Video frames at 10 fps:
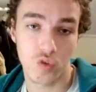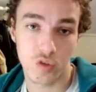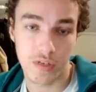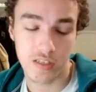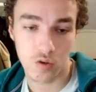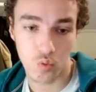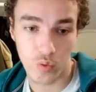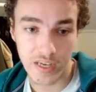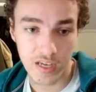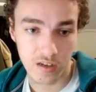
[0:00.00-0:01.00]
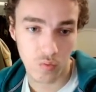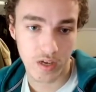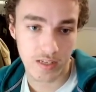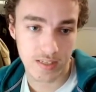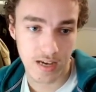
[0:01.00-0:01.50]
which means they're weak. We
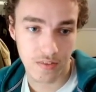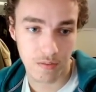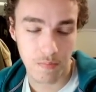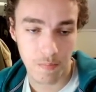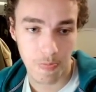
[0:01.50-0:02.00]
can attack them,